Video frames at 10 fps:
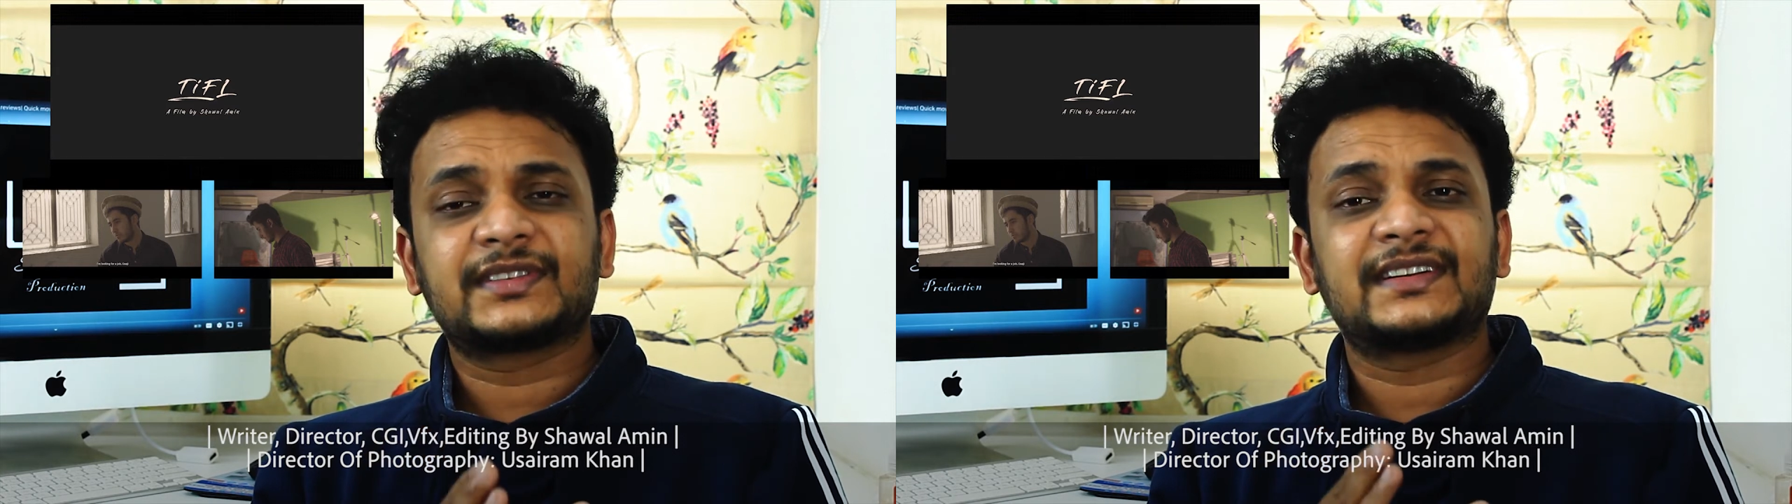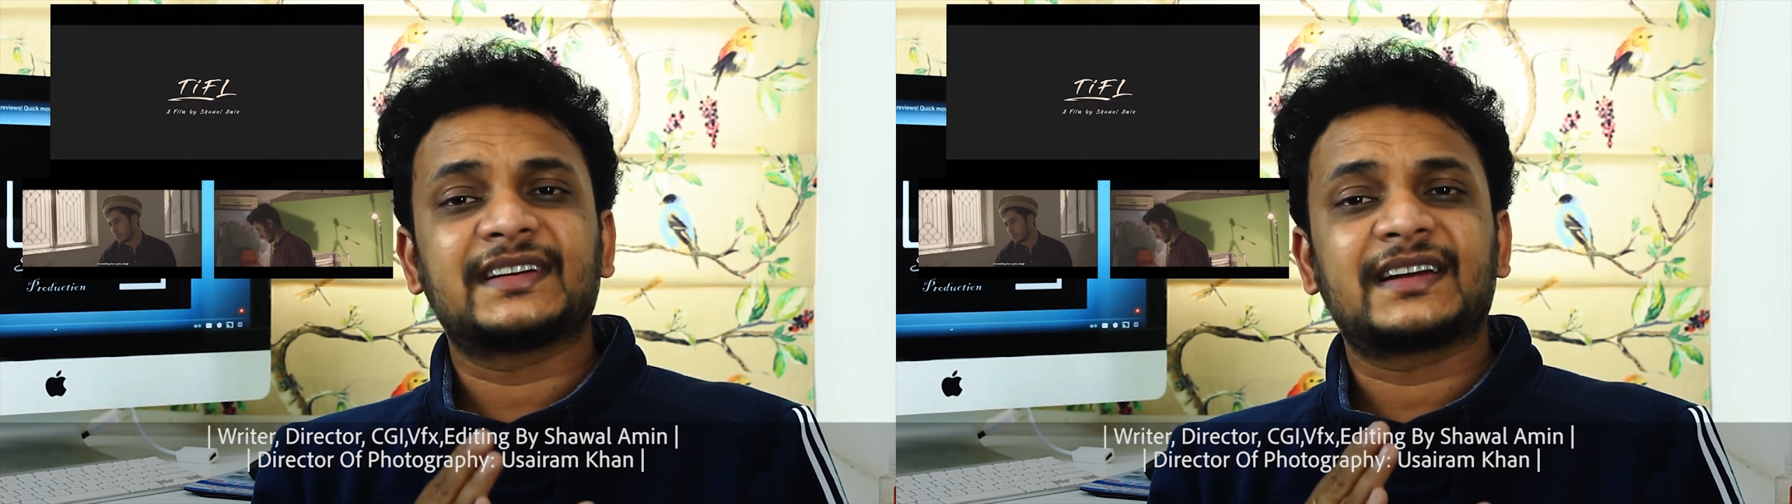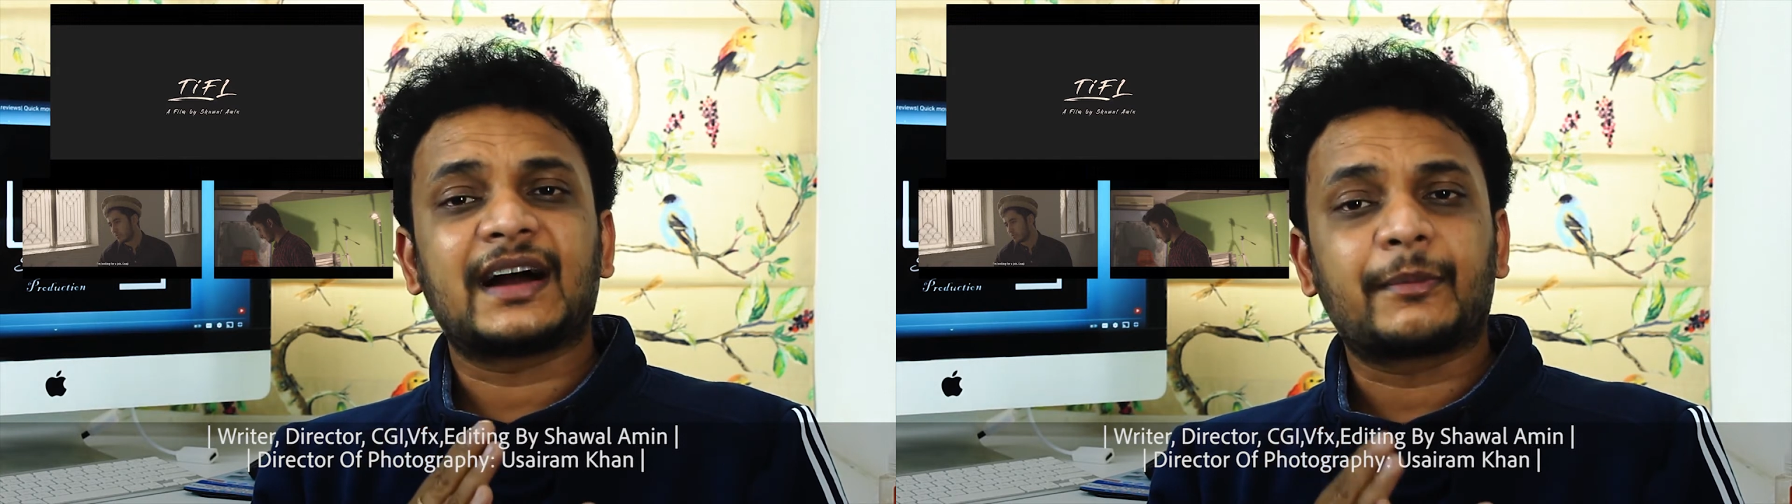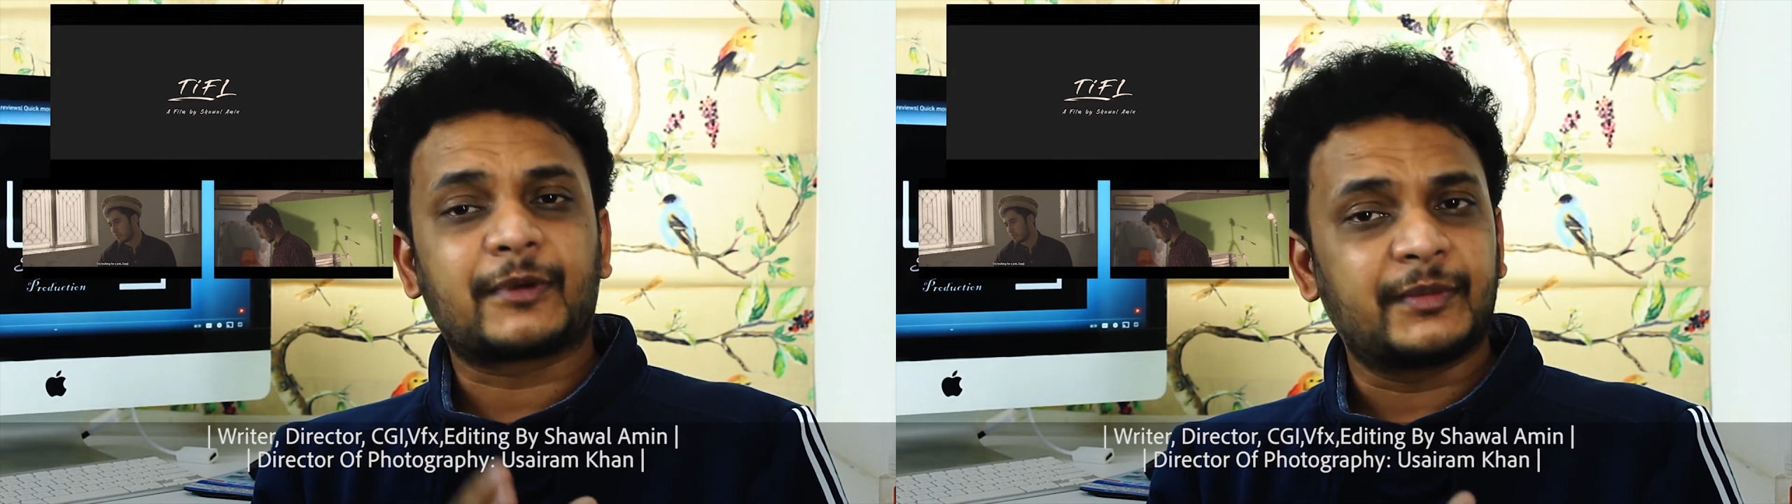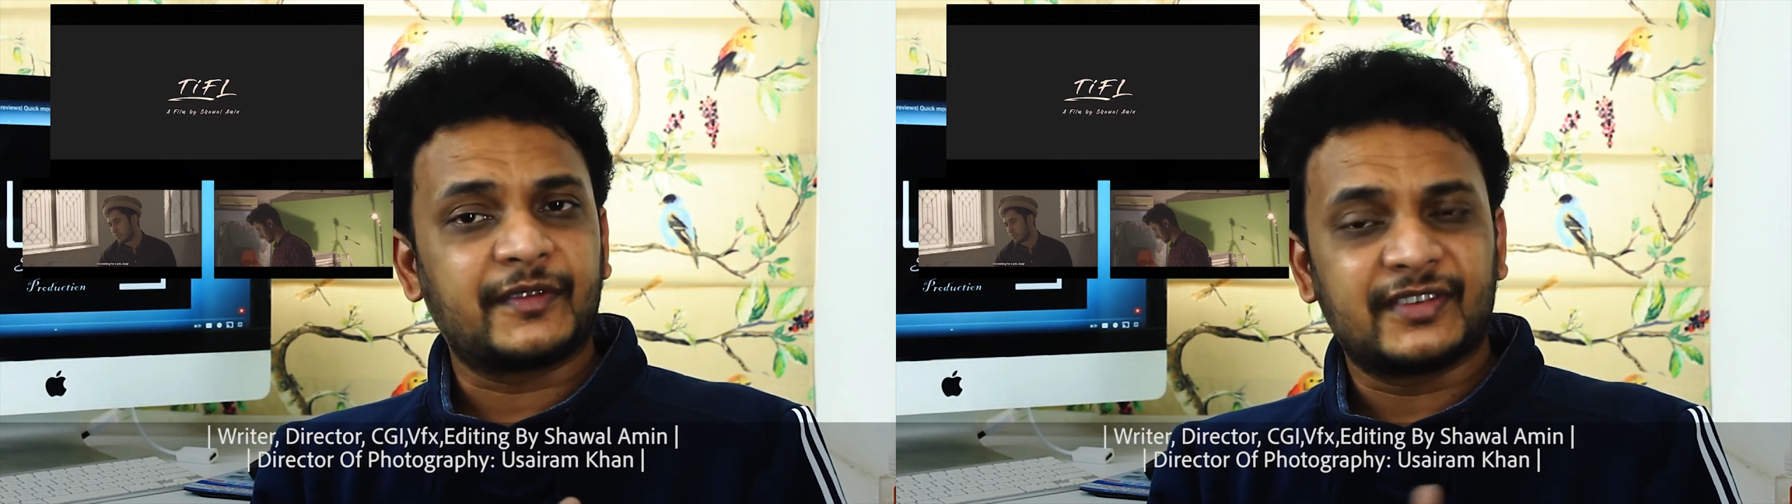for the
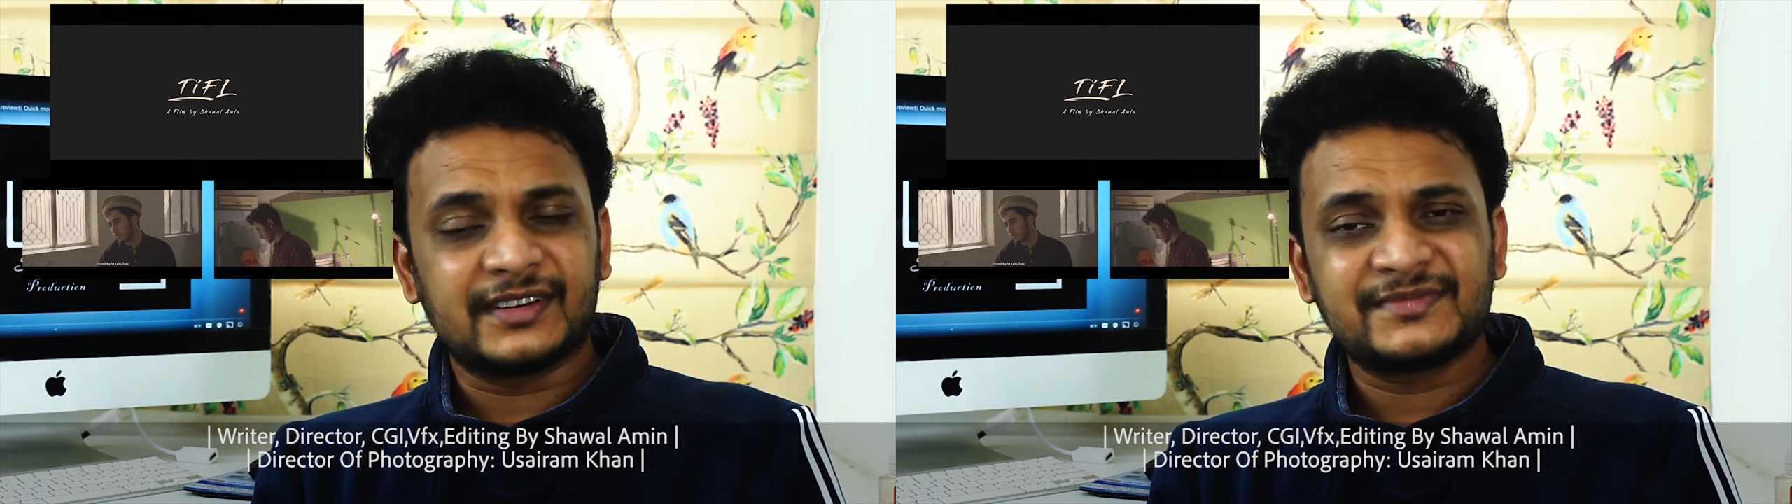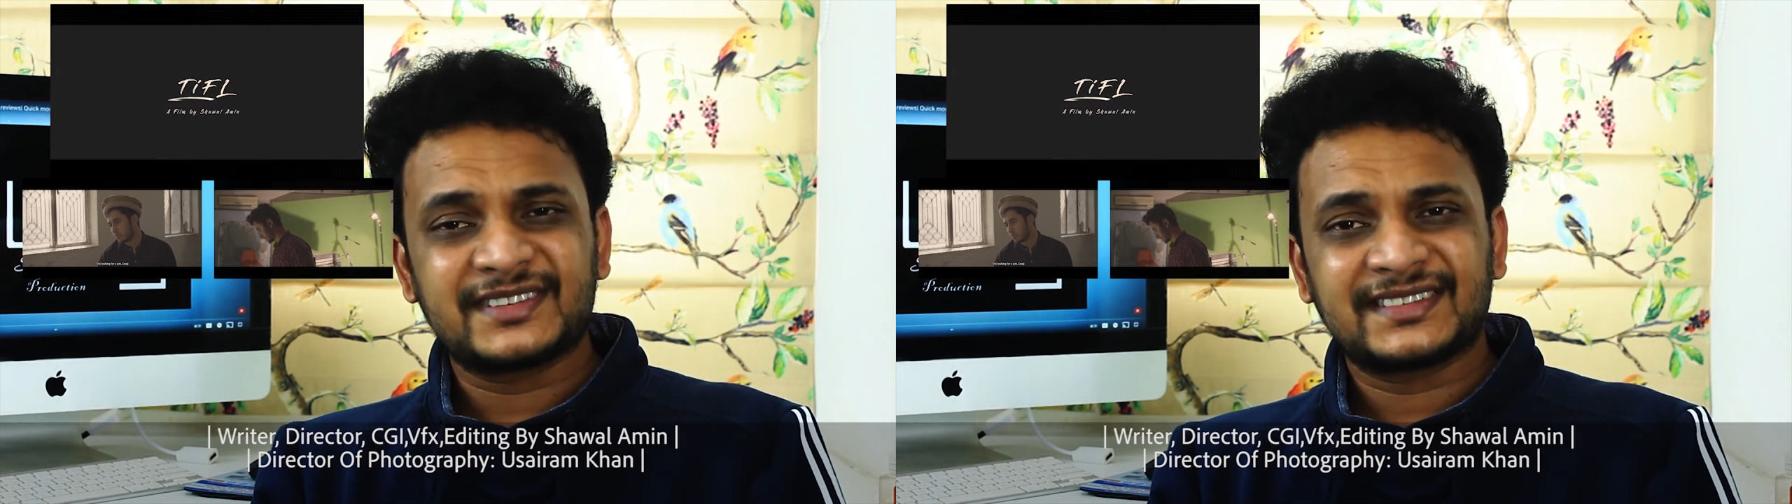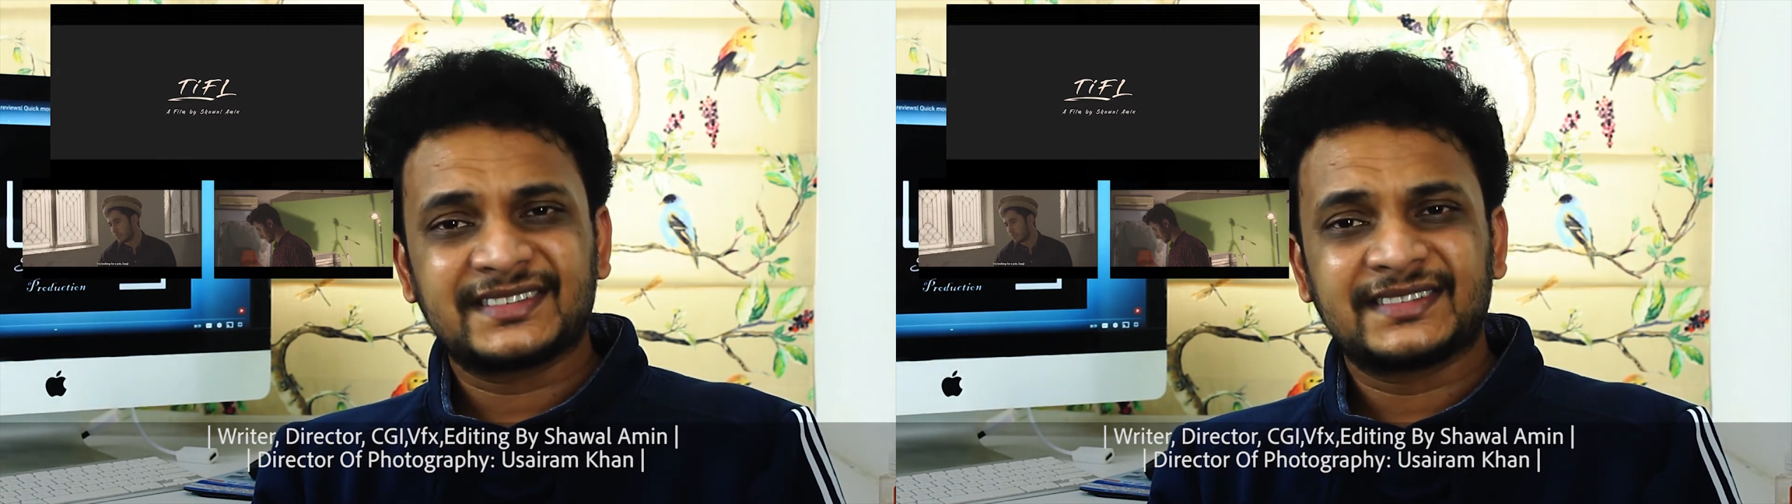upcoming films.